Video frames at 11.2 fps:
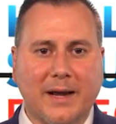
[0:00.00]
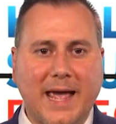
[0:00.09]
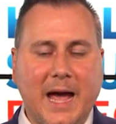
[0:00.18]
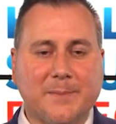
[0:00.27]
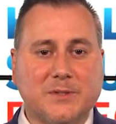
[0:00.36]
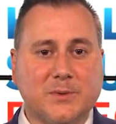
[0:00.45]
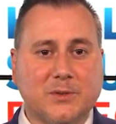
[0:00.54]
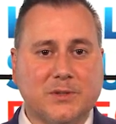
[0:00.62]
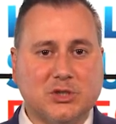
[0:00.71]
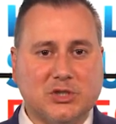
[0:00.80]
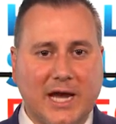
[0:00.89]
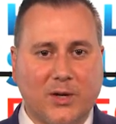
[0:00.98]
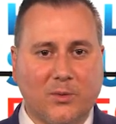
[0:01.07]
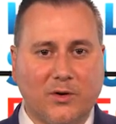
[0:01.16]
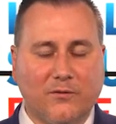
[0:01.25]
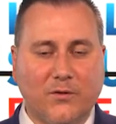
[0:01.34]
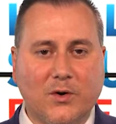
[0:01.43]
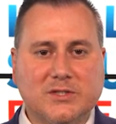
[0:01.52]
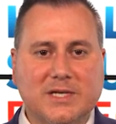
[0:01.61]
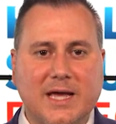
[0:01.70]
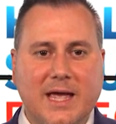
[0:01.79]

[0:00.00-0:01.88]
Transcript: It happens between January 1st